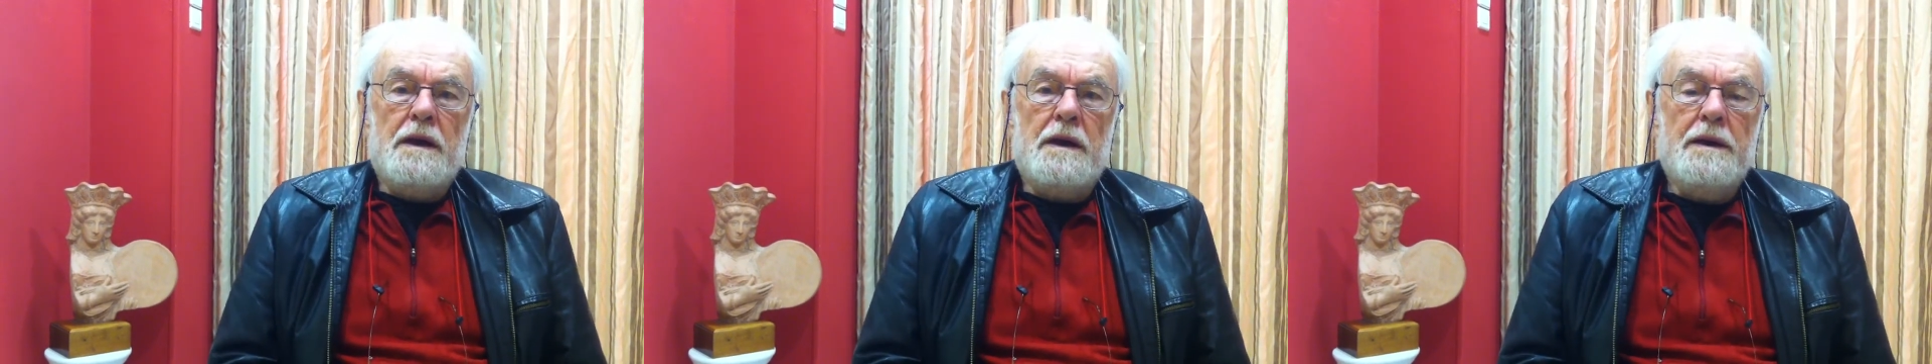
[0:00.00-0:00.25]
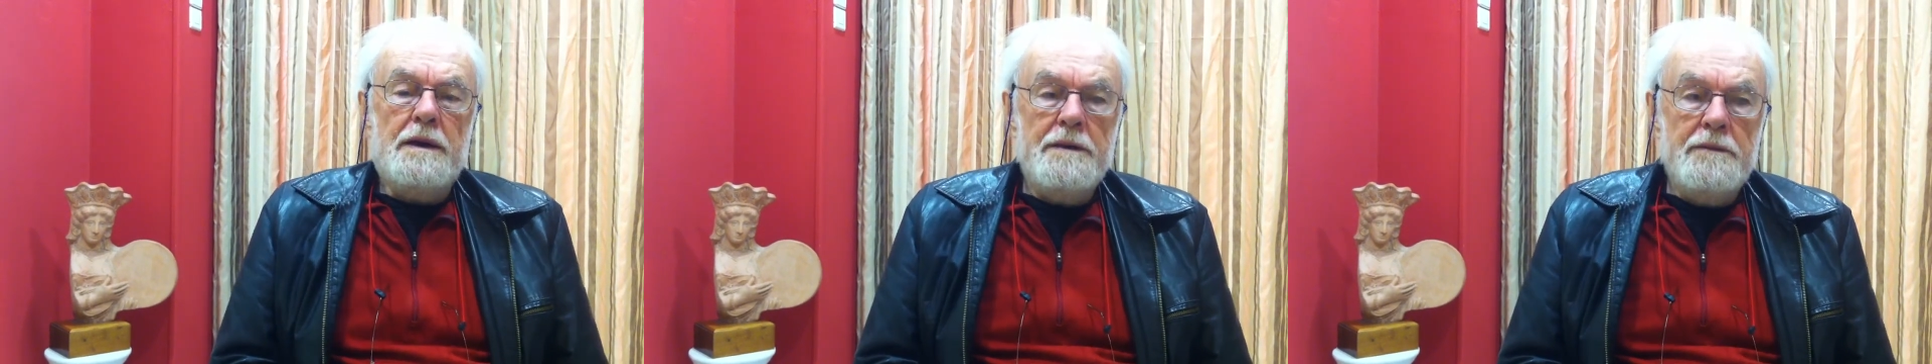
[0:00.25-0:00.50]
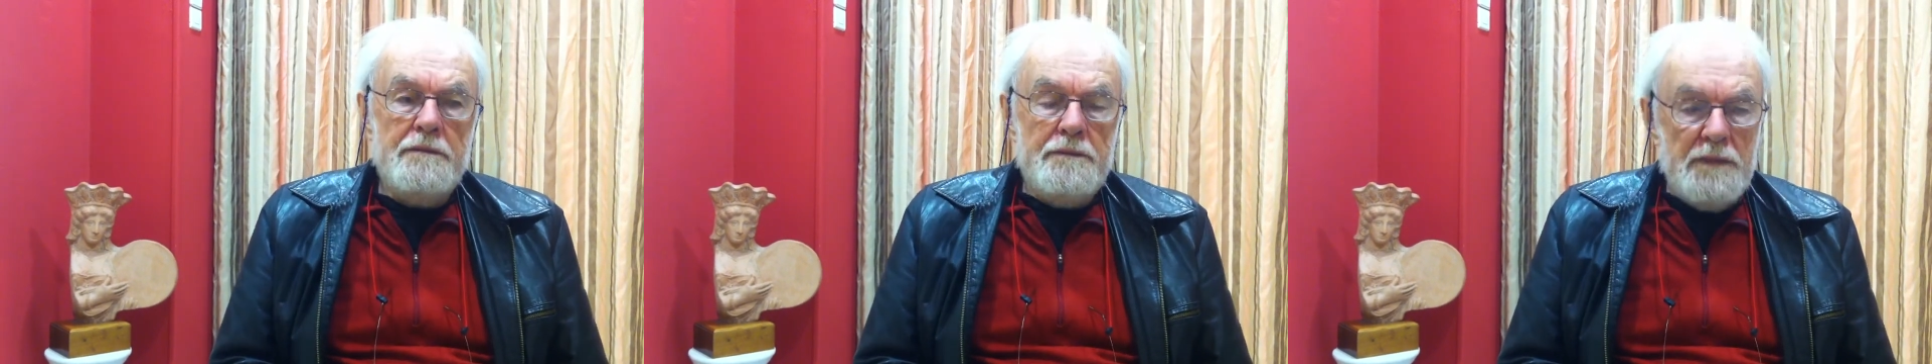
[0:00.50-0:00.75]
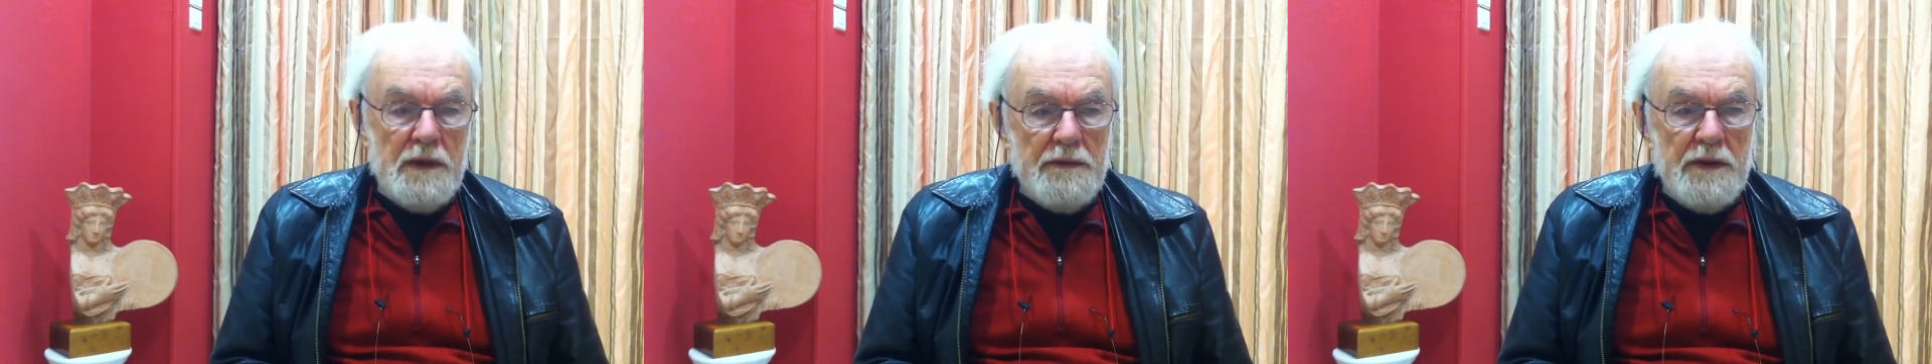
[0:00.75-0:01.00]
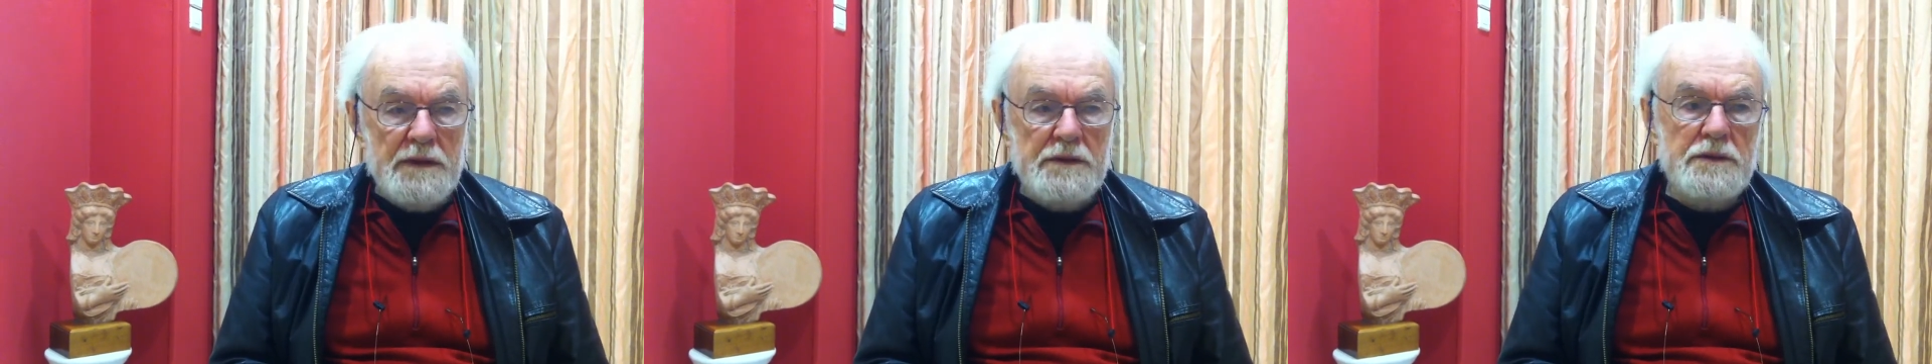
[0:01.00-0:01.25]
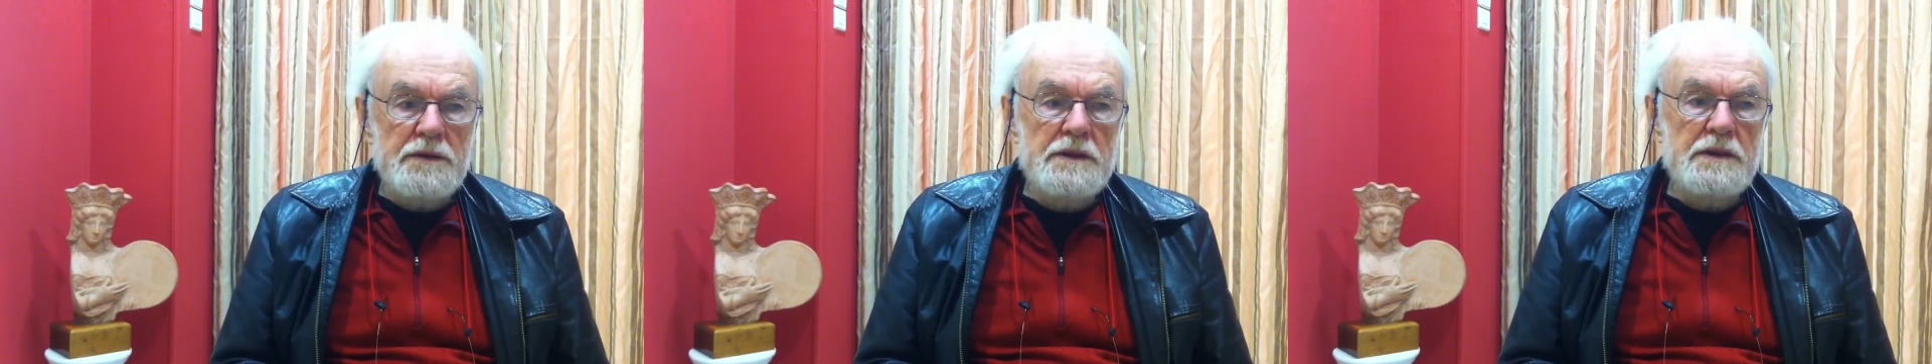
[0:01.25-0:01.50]
Um, if I
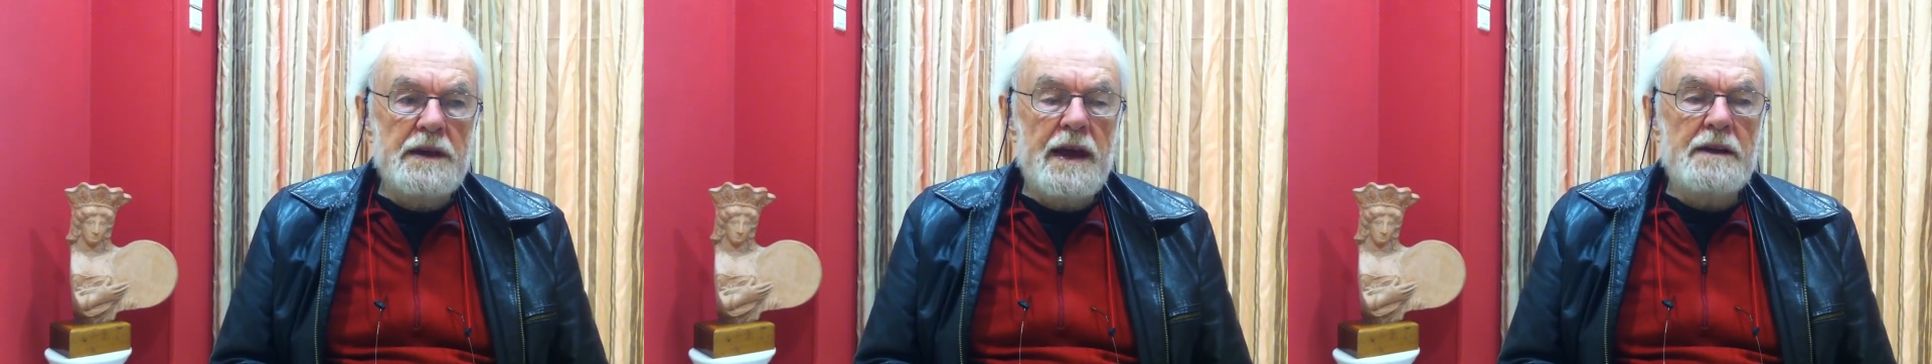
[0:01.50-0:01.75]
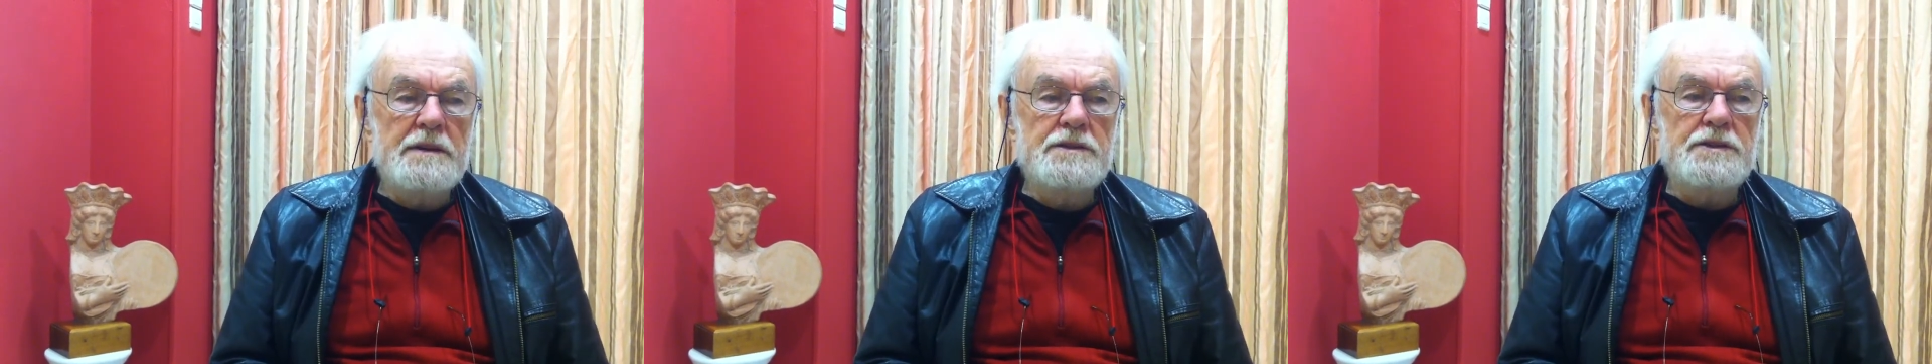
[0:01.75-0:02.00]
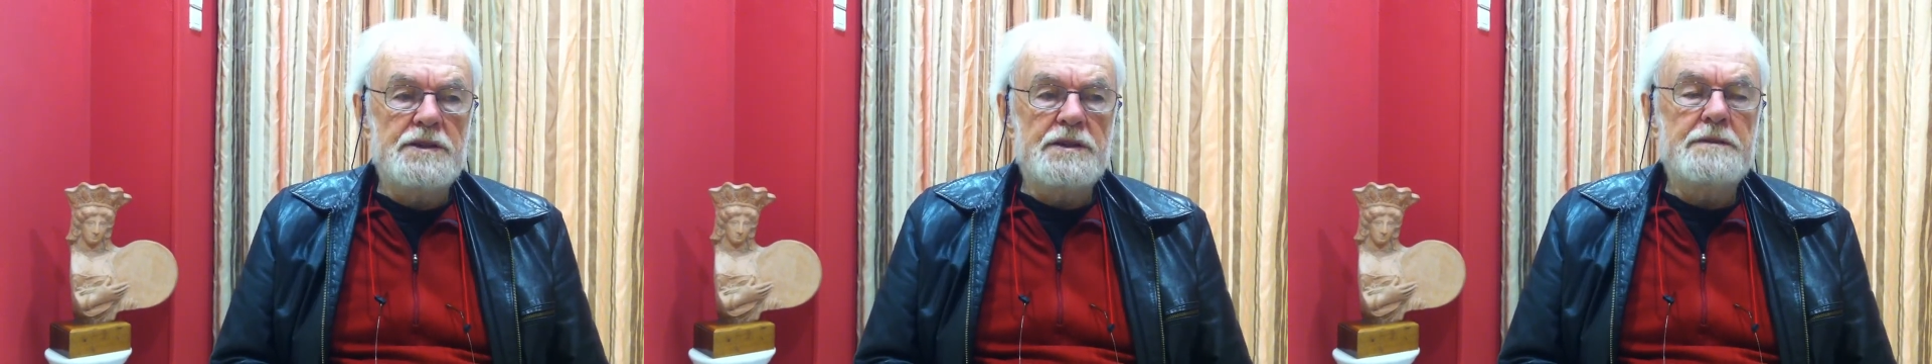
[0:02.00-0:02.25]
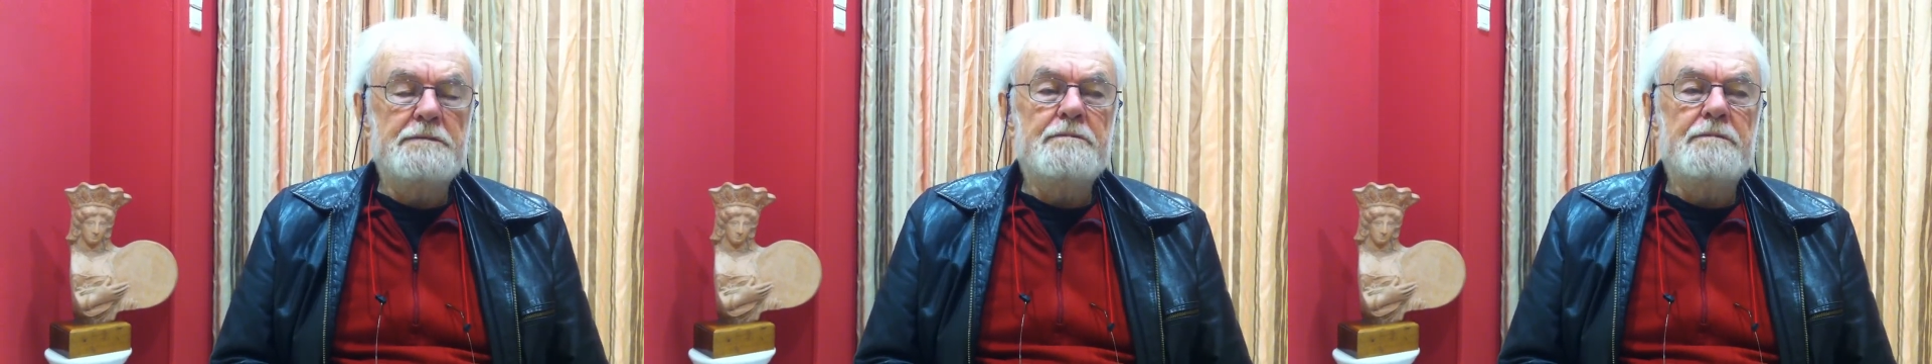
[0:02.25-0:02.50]
took an analogy